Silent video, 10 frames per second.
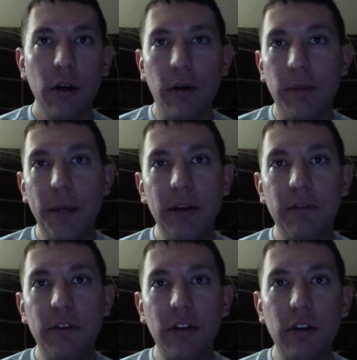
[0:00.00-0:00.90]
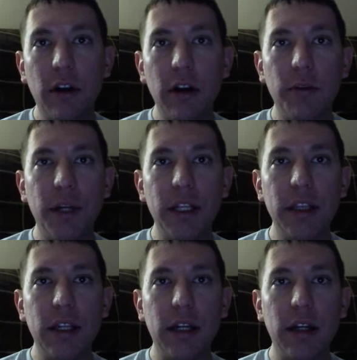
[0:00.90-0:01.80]
or maybe you've just started with
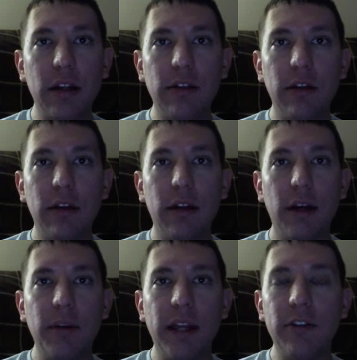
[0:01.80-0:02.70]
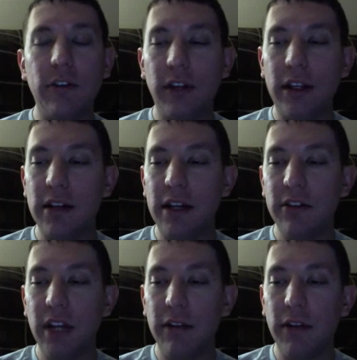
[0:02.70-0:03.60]
double edge or single
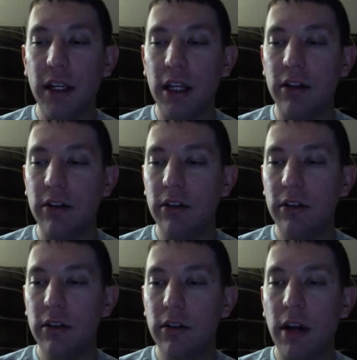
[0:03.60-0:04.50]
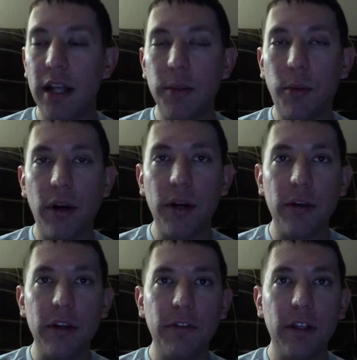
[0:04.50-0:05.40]
edge shaving and you're at the point
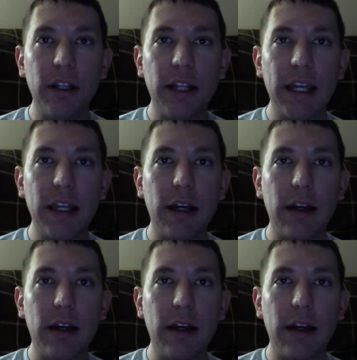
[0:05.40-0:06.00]
where you're feeling like